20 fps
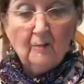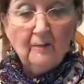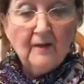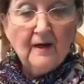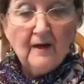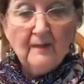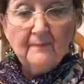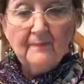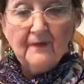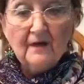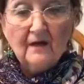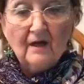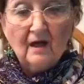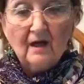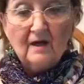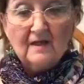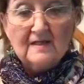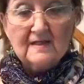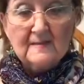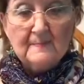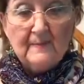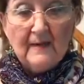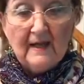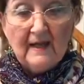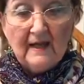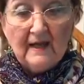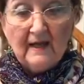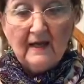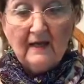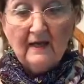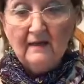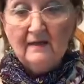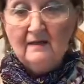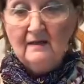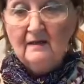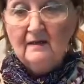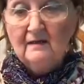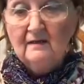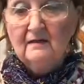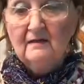open up the gauze
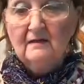pad